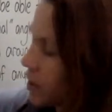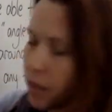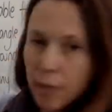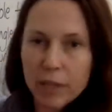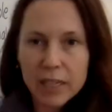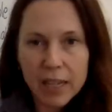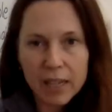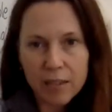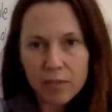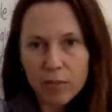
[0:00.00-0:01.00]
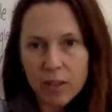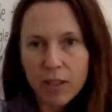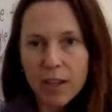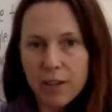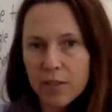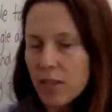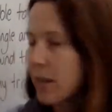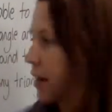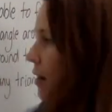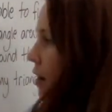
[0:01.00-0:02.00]
that can be taken with line of
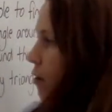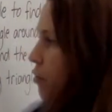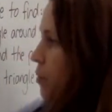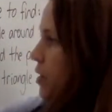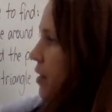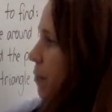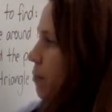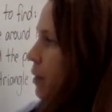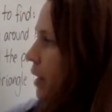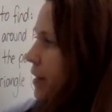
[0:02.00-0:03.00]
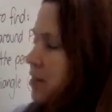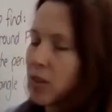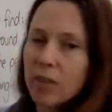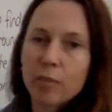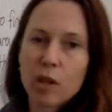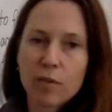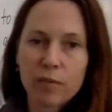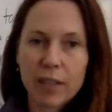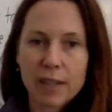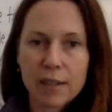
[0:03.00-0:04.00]
sight from some place on the block
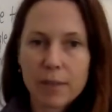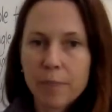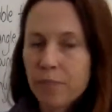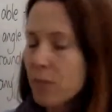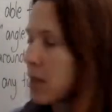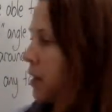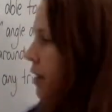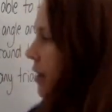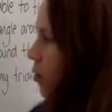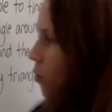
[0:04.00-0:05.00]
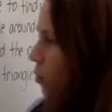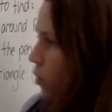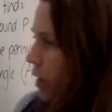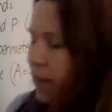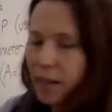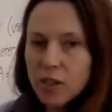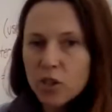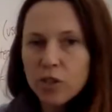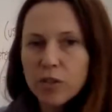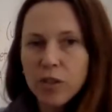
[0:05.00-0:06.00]
of land. Now, how do you
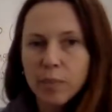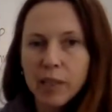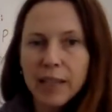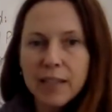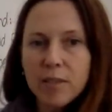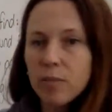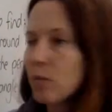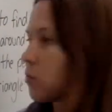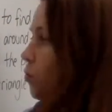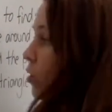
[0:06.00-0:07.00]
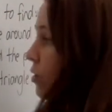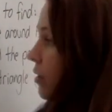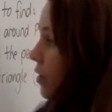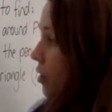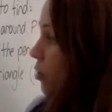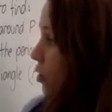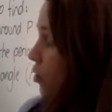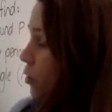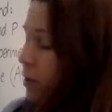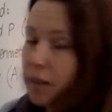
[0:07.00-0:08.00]
choose the place? Well, the
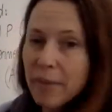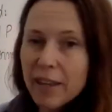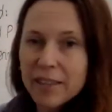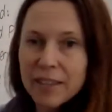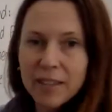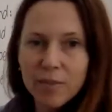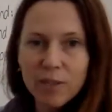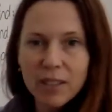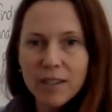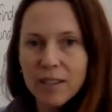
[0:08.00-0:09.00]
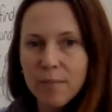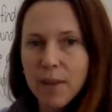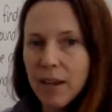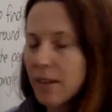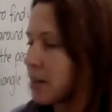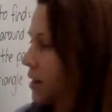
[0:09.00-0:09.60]
cool thing about this is it really doesn't matter.